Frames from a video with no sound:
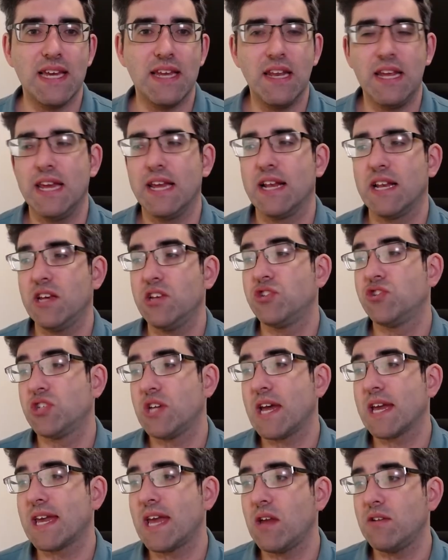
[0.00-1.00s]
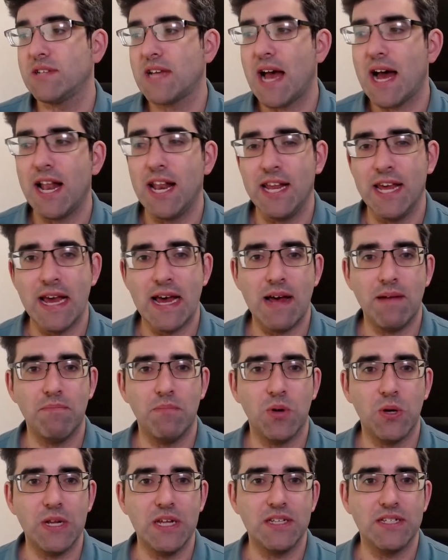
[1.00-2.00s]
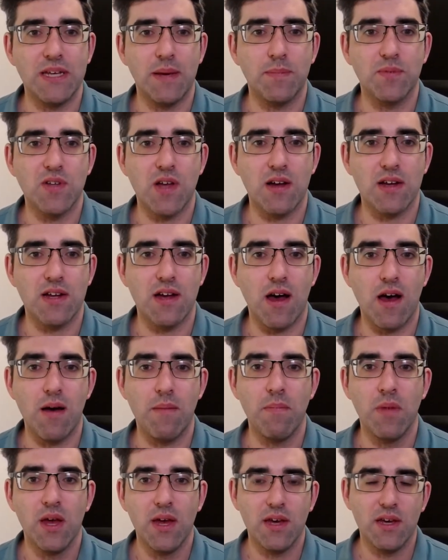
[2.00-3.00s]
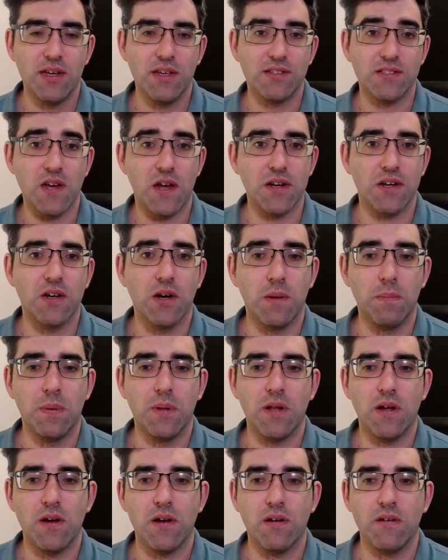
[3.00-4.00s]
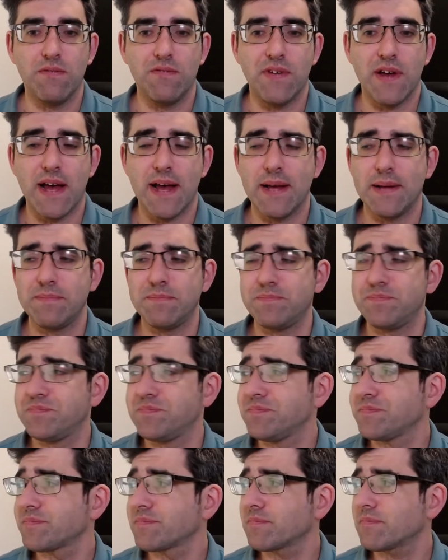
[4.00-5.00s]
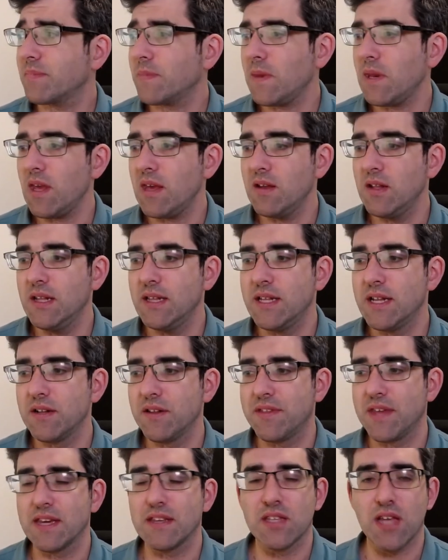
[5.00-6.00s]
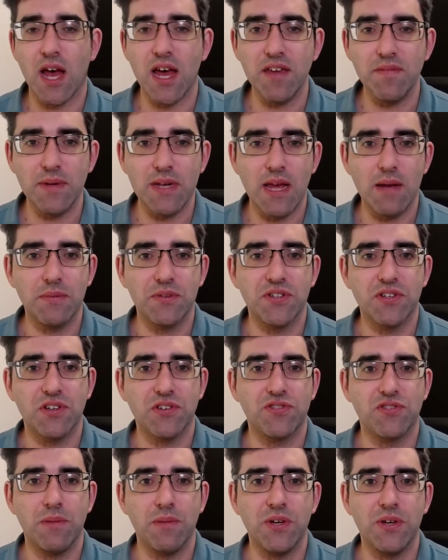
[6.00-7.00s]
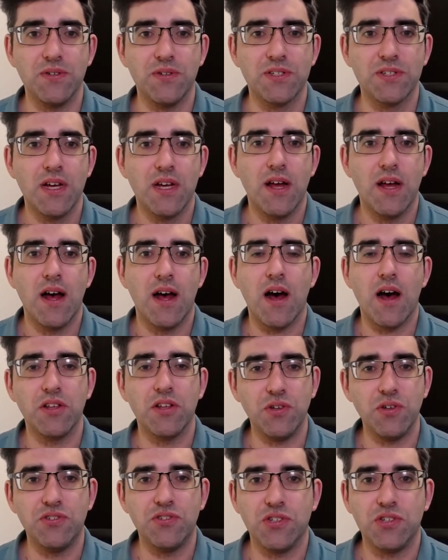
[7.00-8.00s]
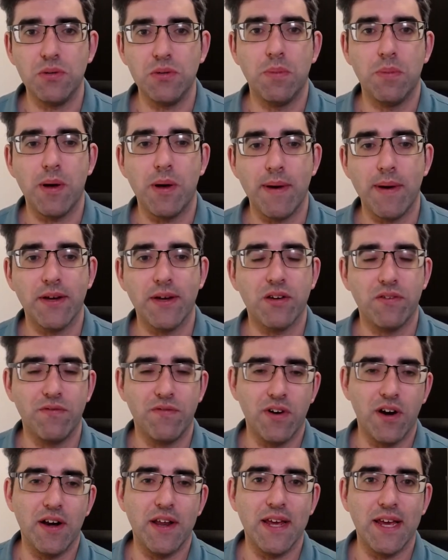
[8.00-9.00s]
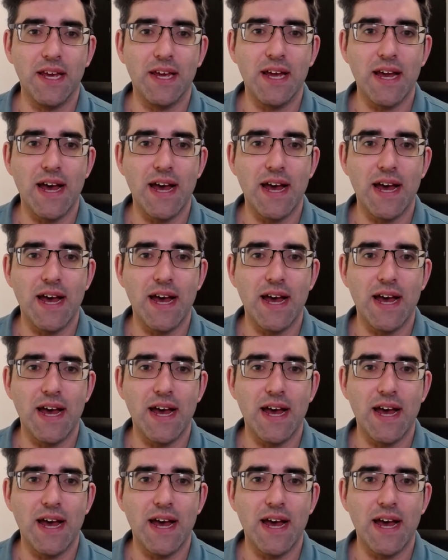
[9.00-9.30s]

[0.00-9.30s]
English, check out aliamoneytips.com. He's got a couple of little things I've been able to contribute on YouTube about converting,